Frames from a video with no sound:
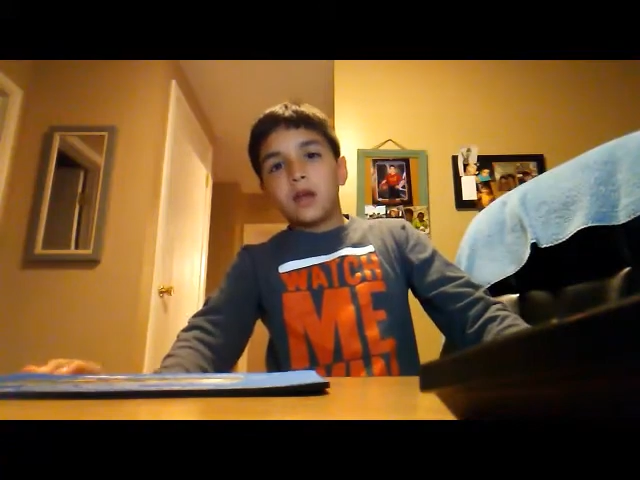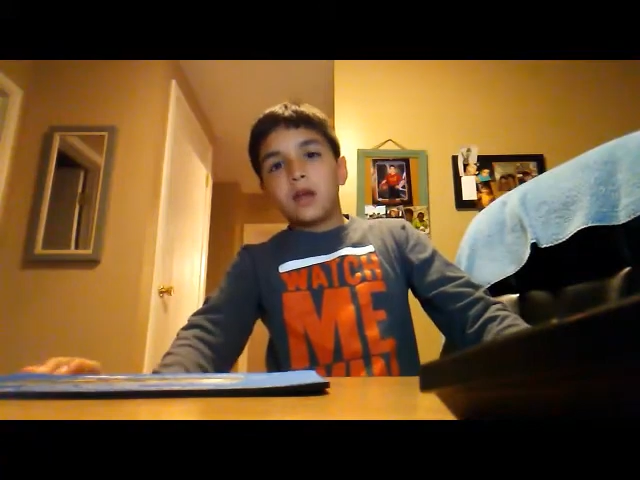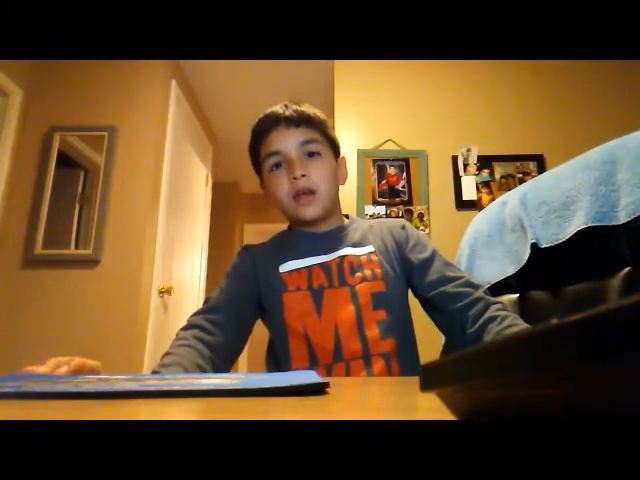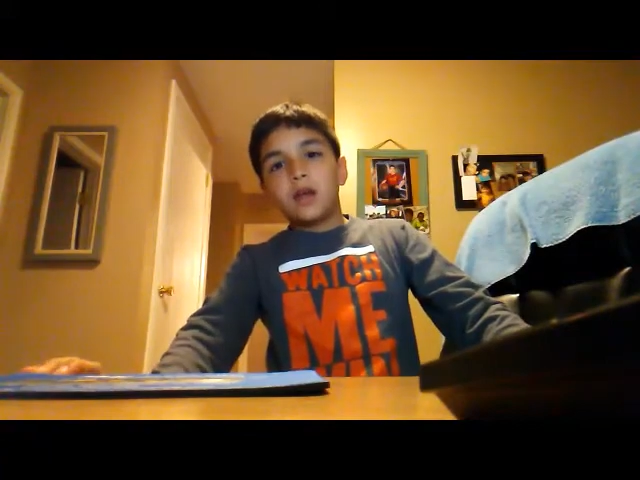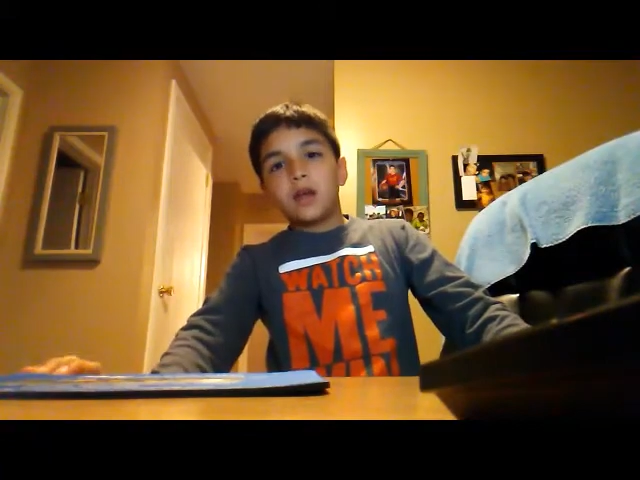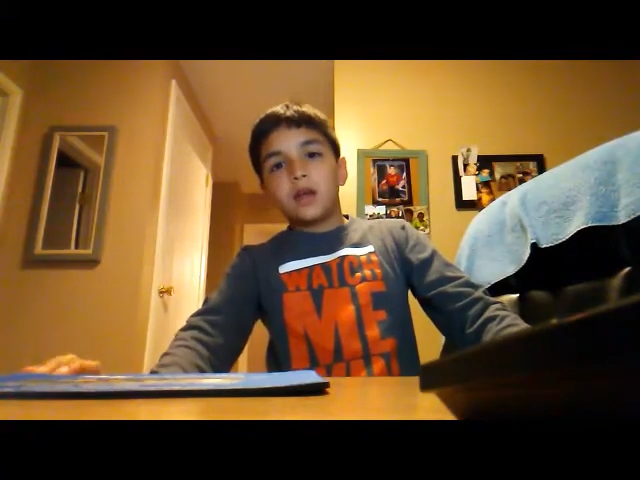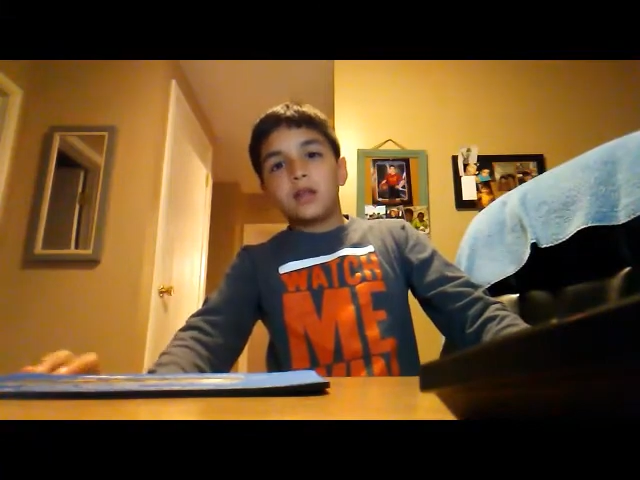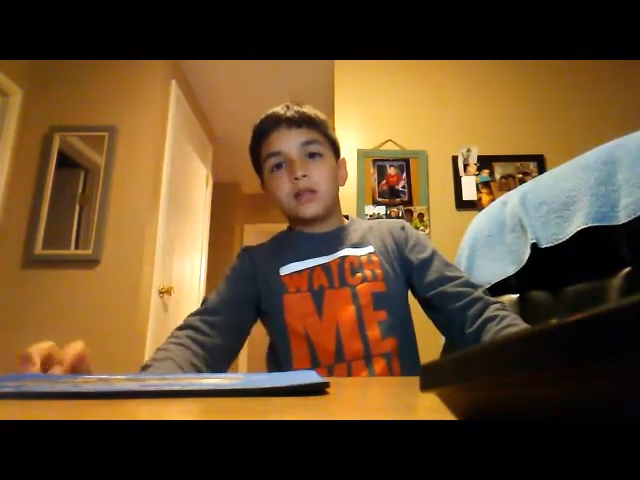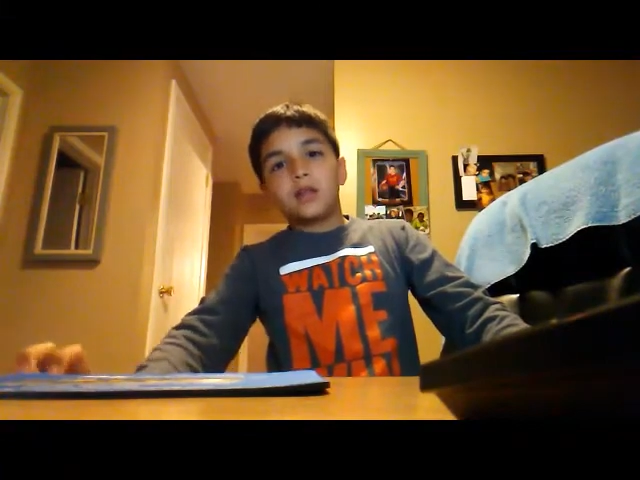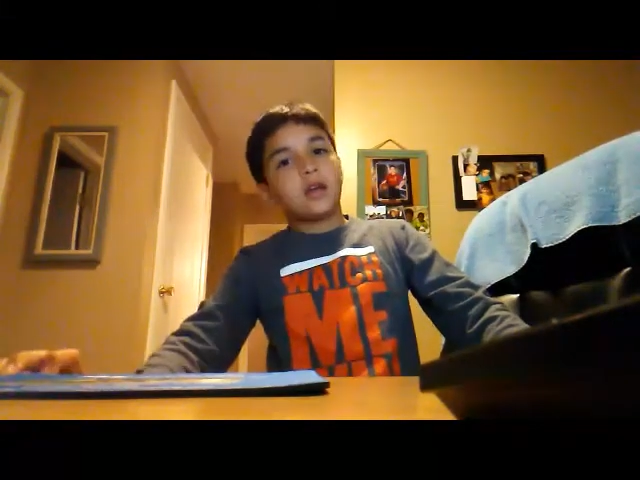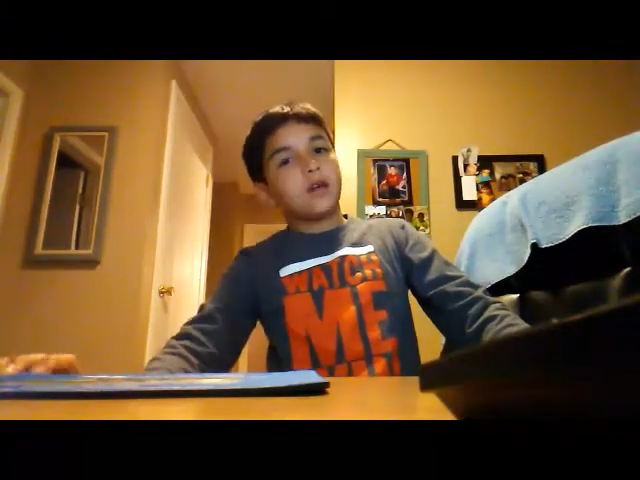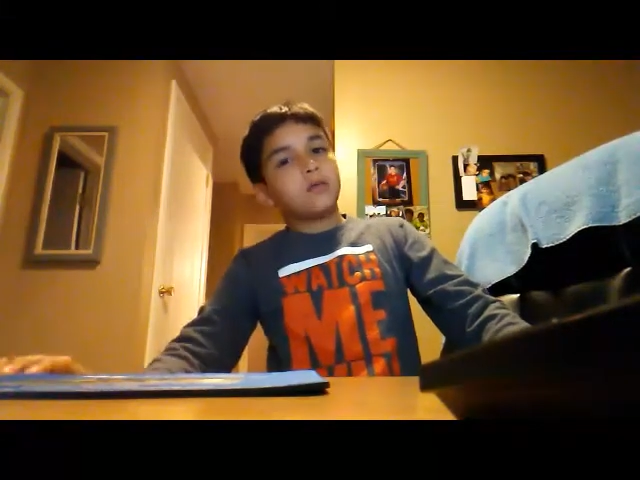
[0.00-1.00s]
and
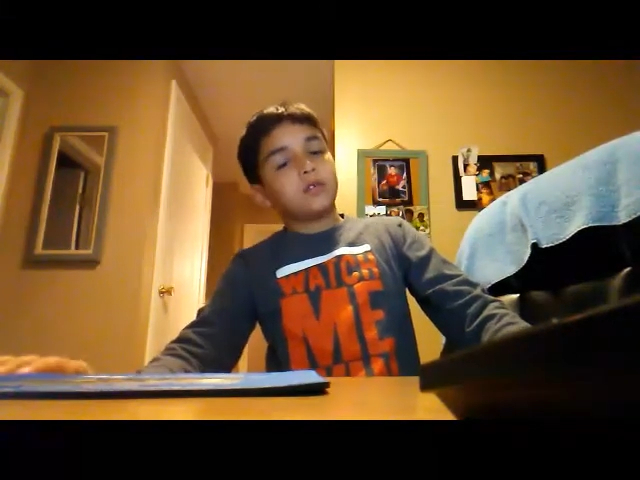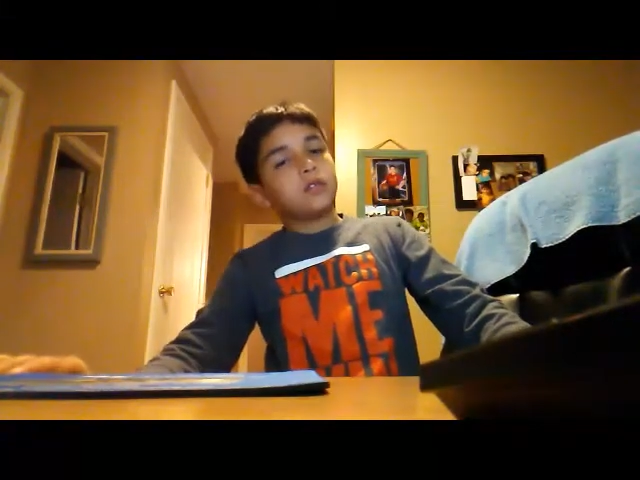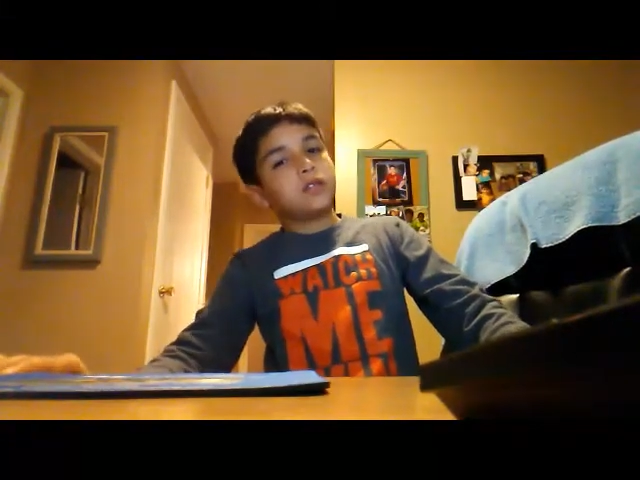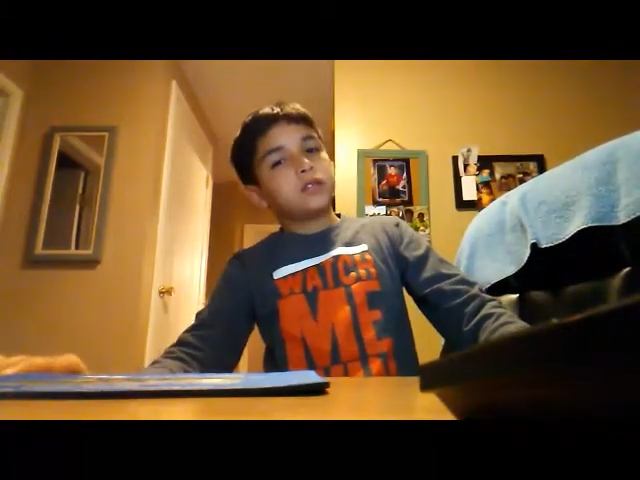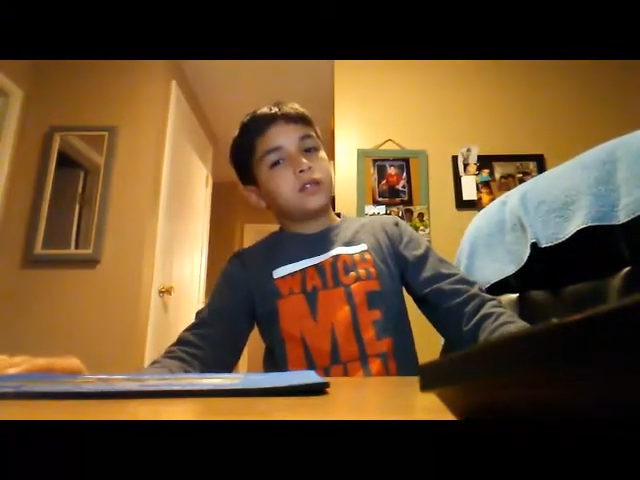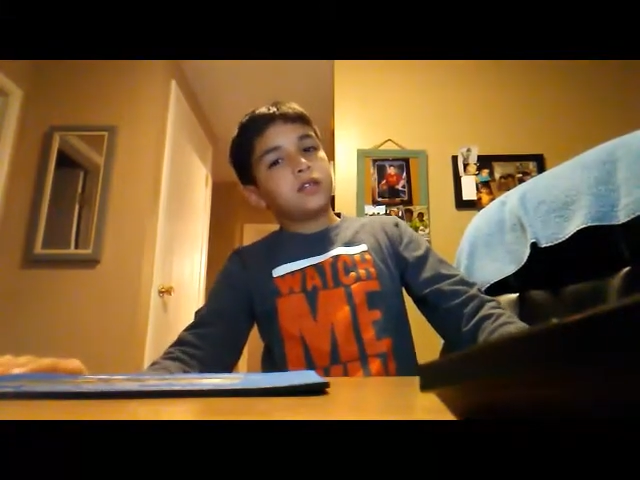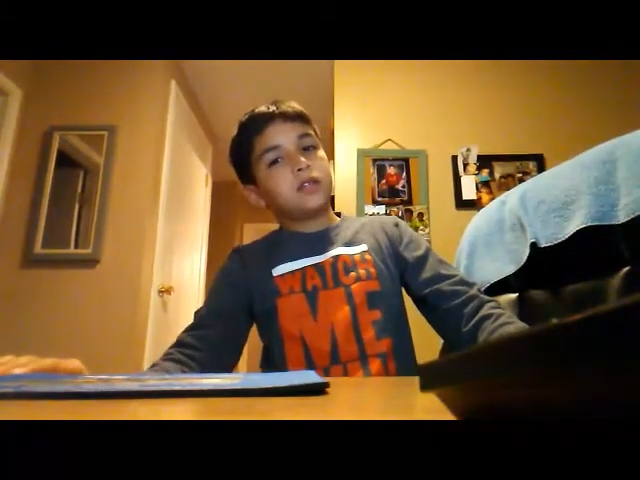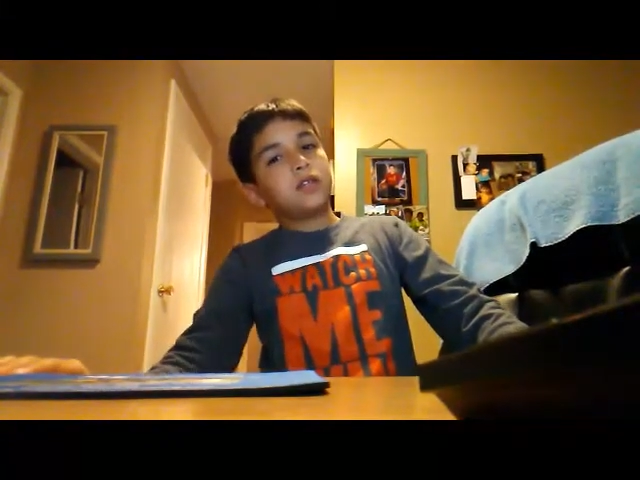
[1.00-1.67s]
yeah, but